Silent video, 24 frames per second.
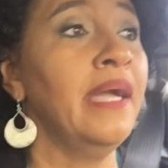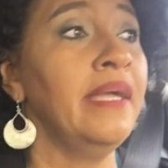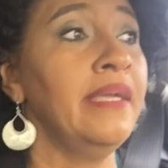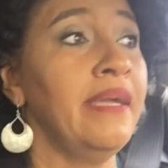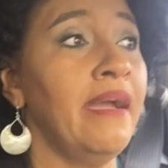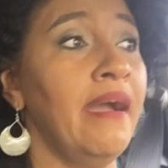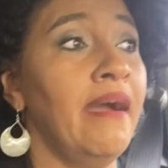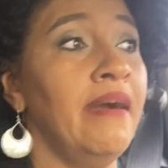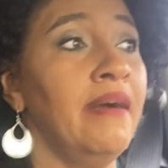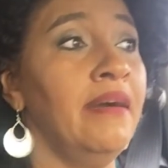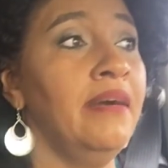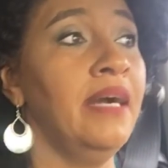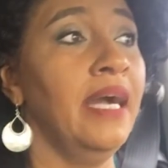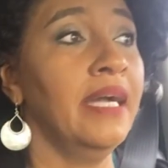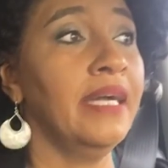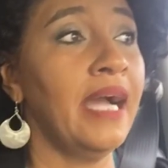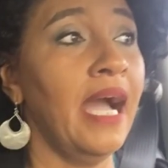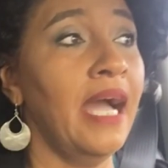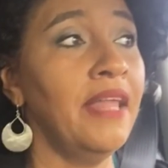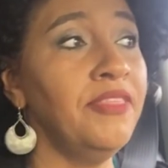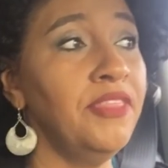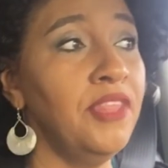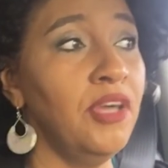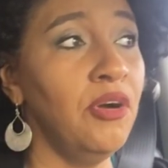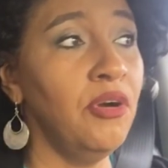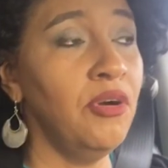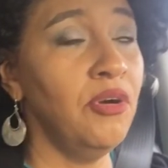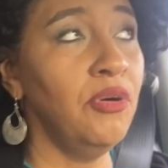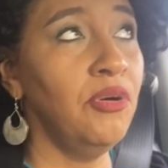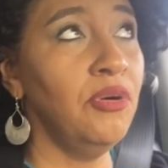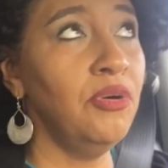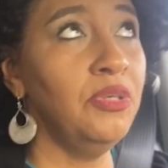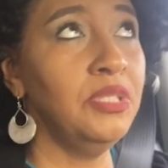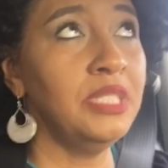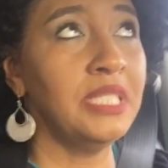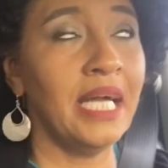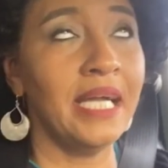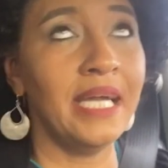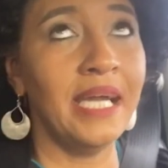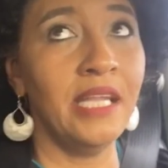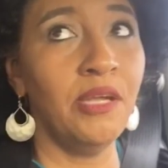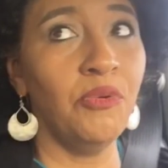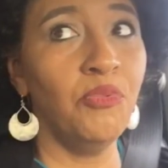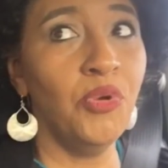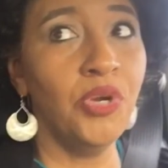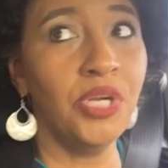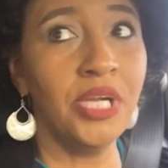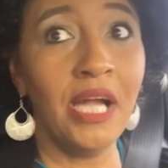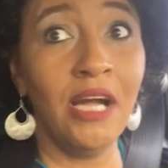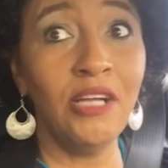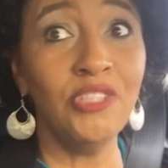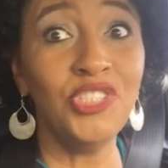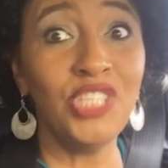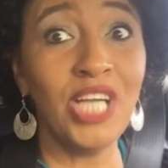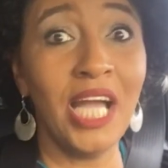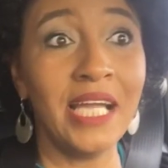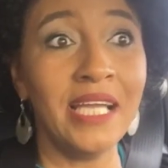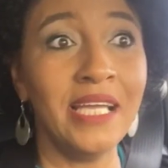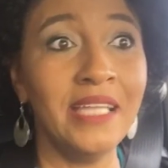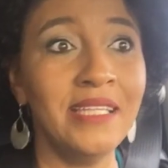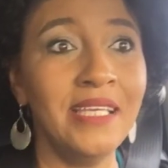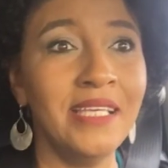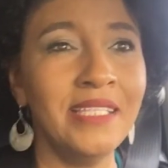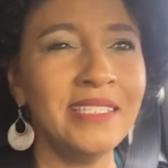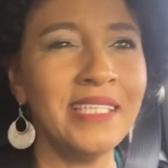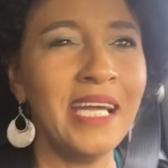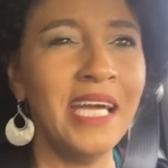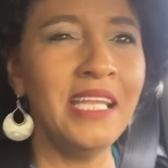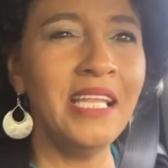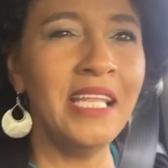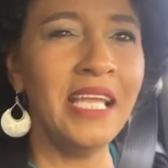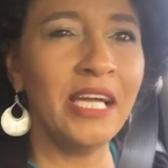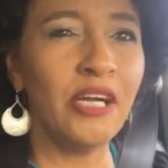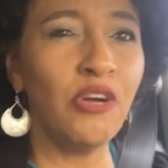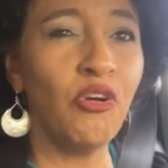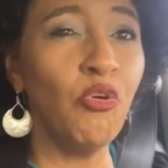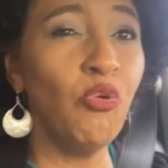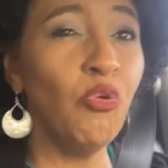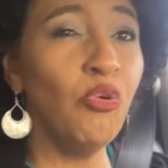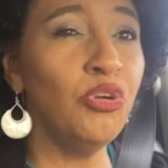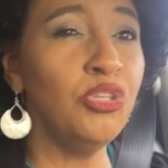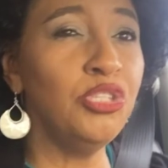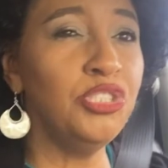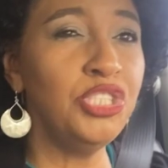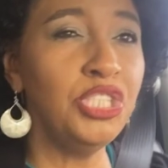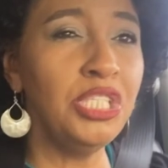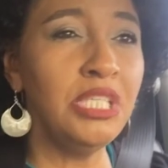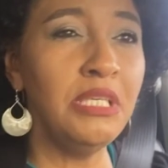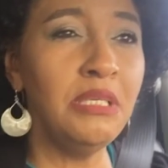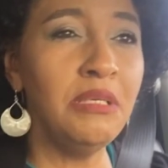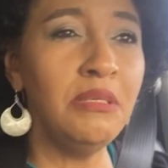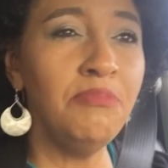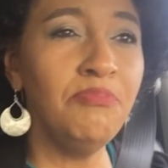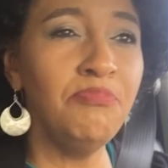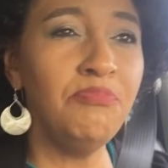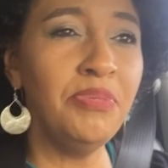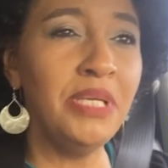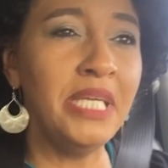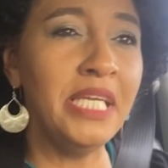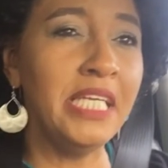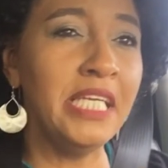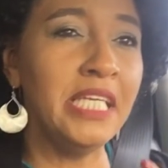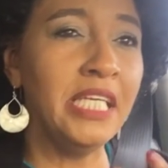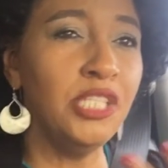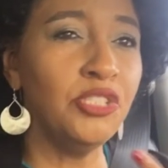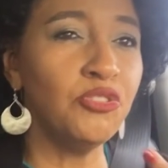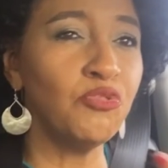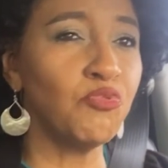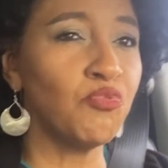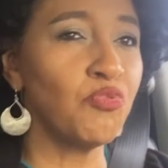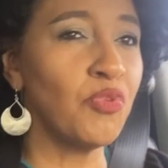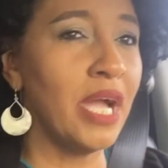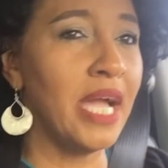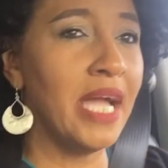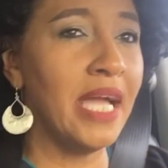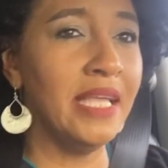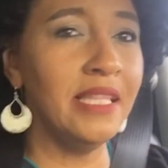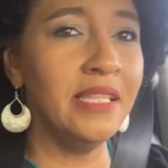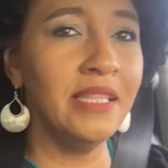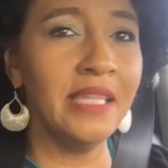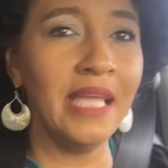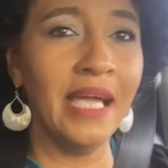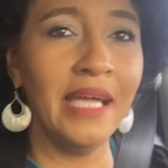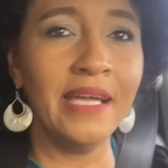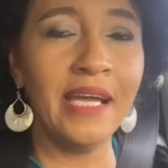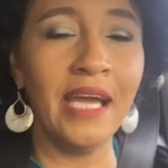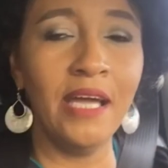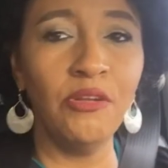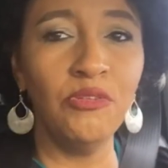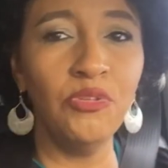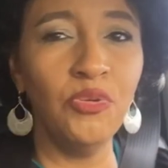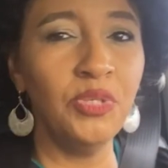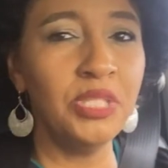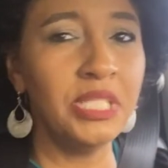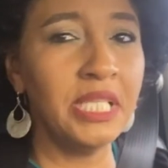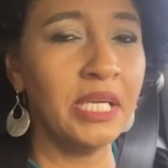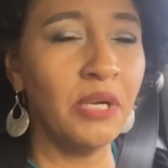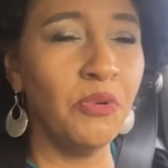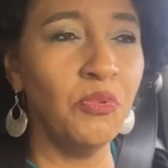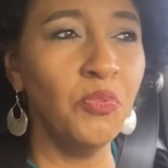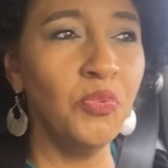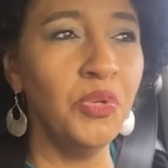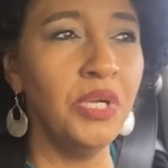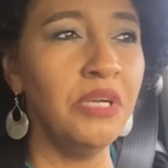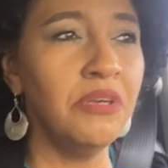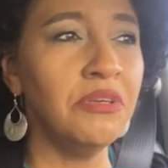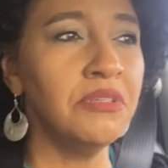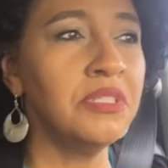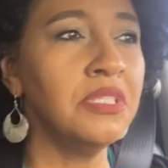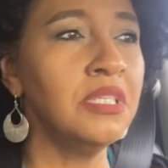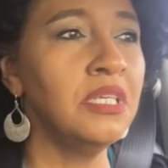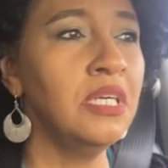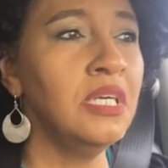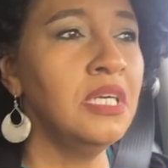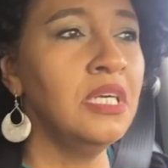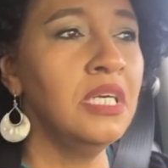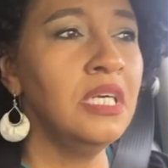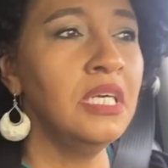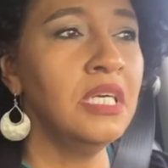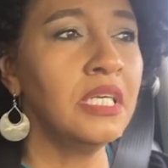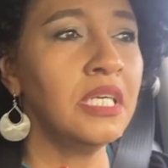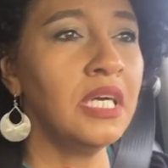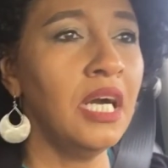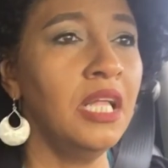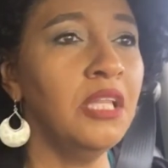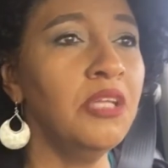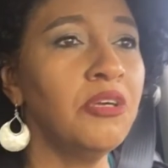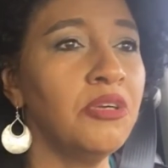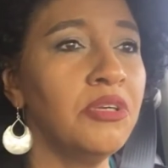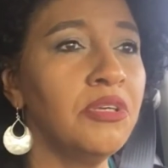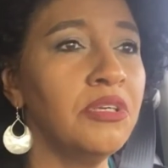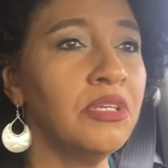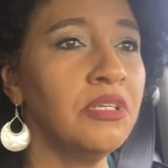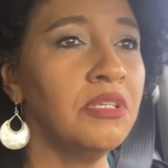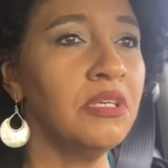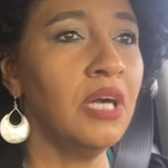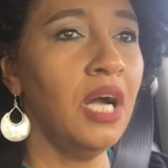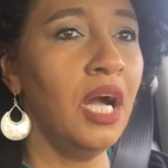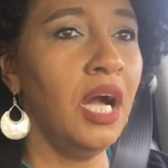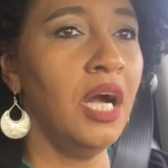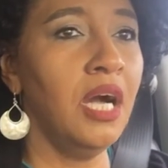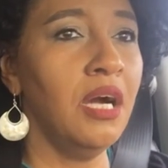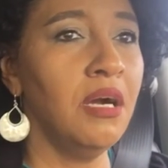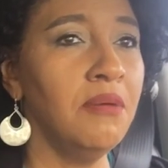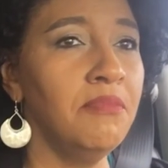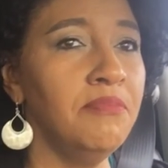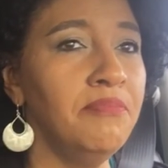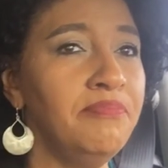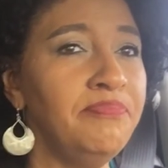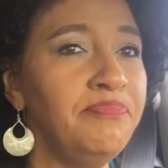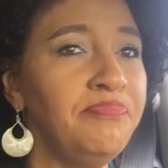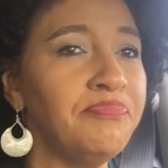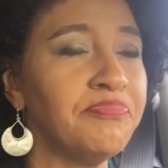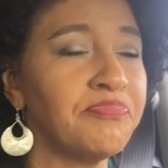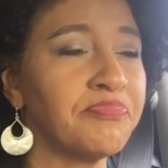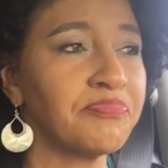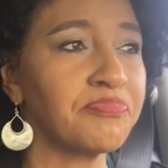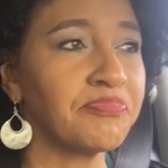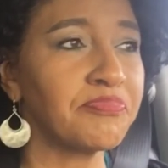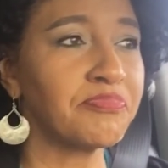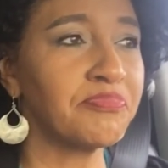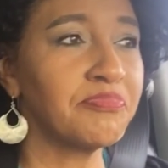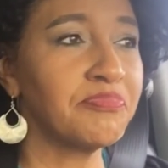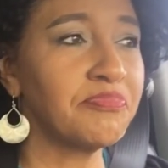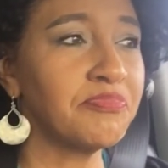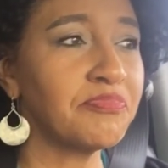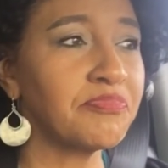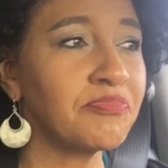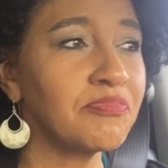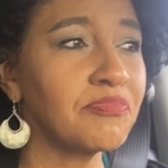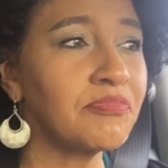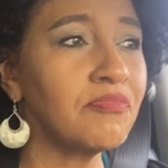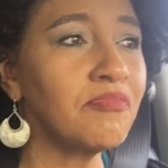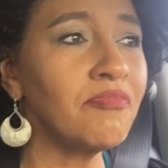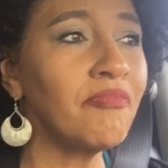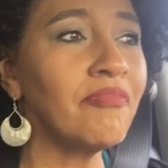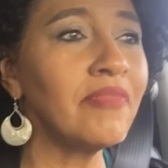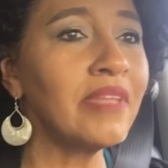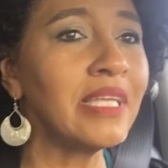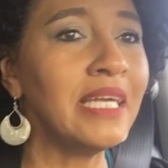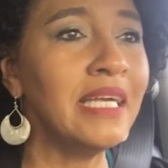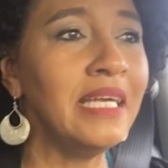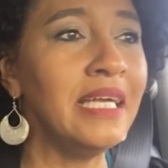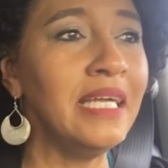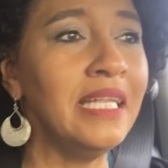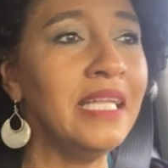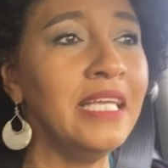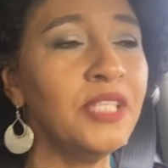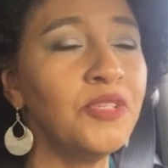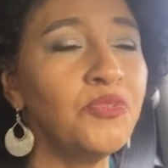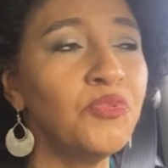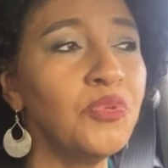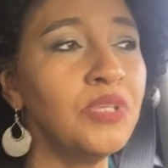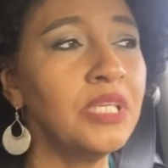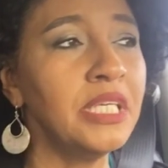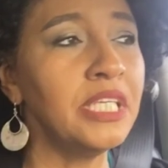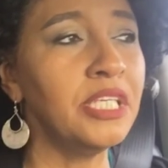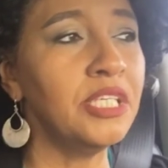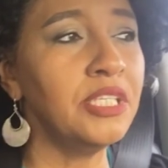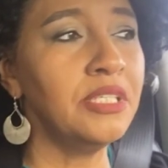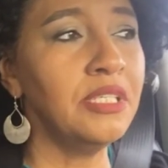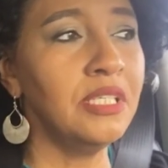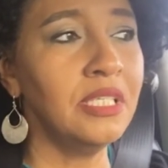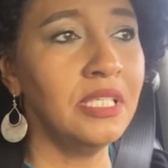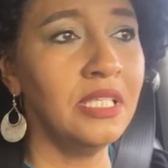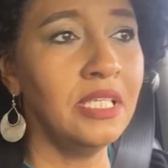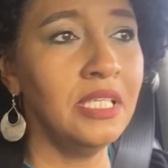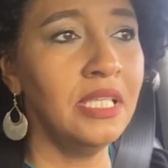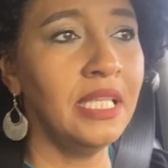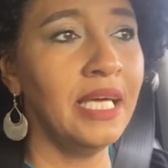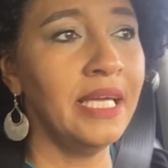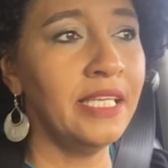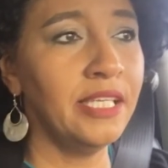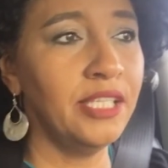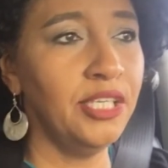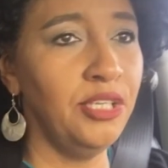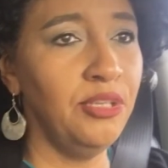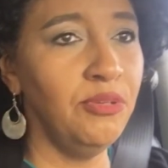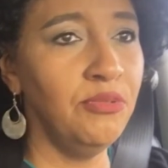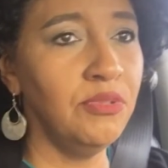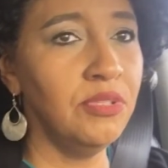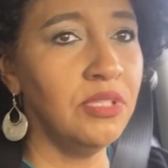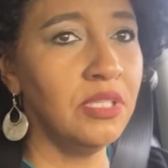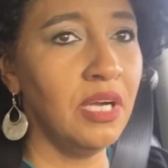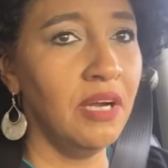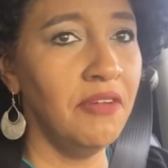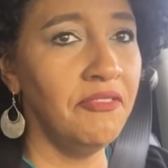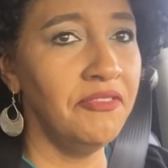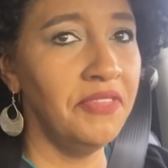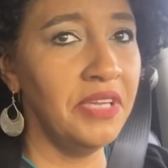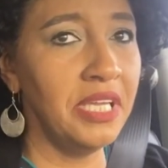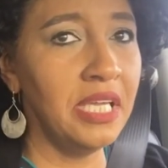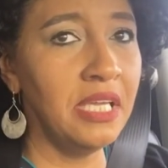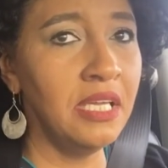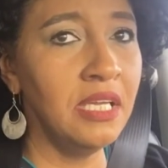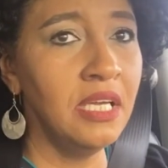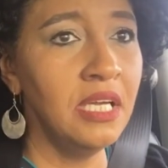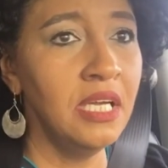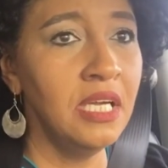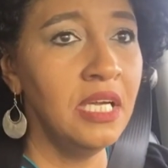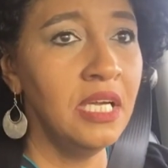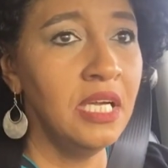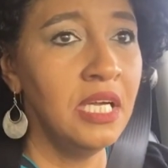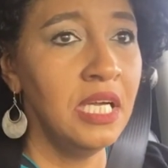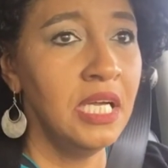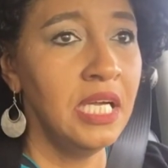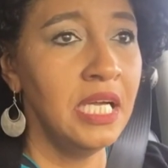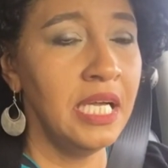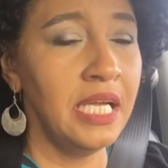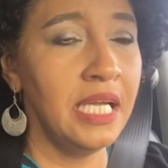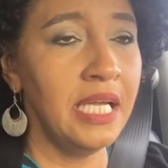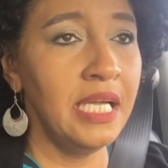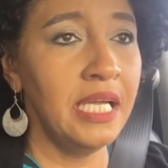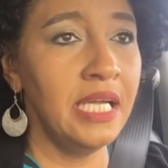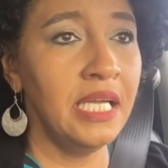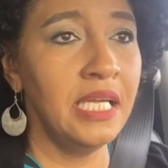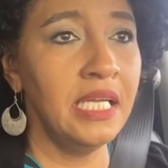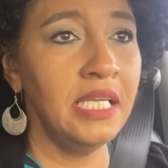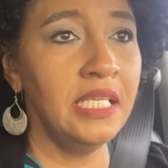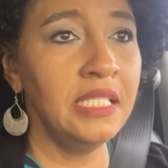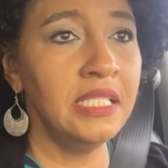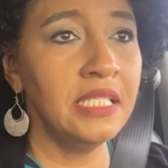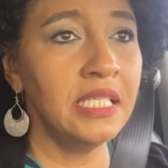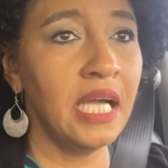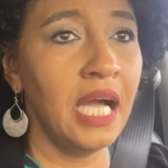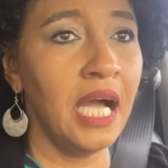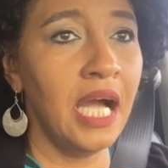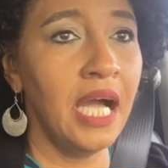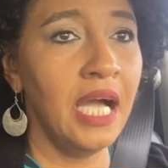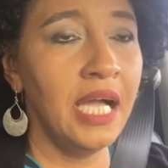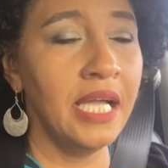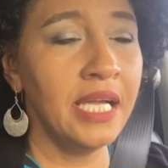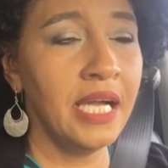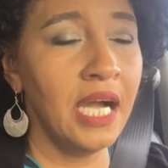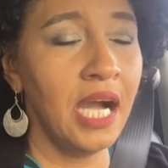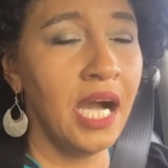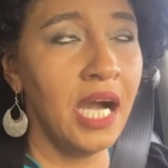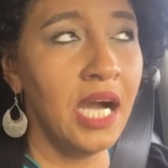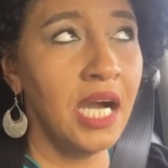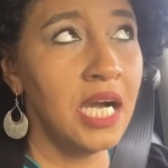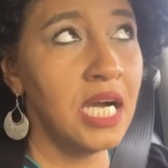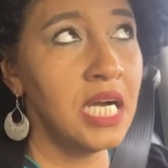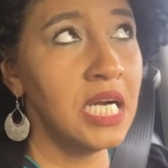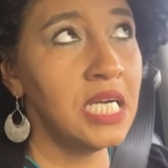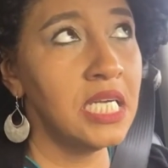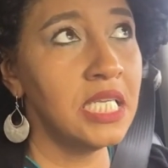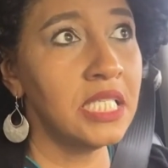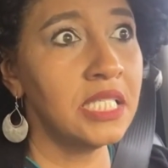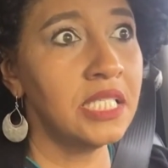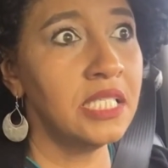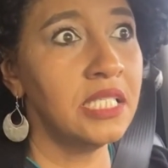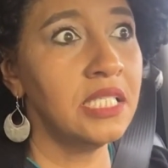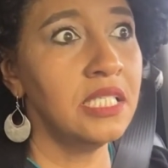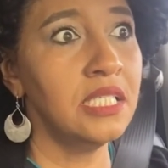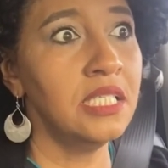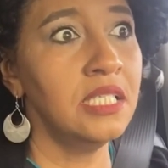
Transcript: yeah, I got those. I got a workout jacket that's kind of like an orangey, pinkish red. Like, I don't know, it's like a weird color um, and it's really like cute and comfy and I got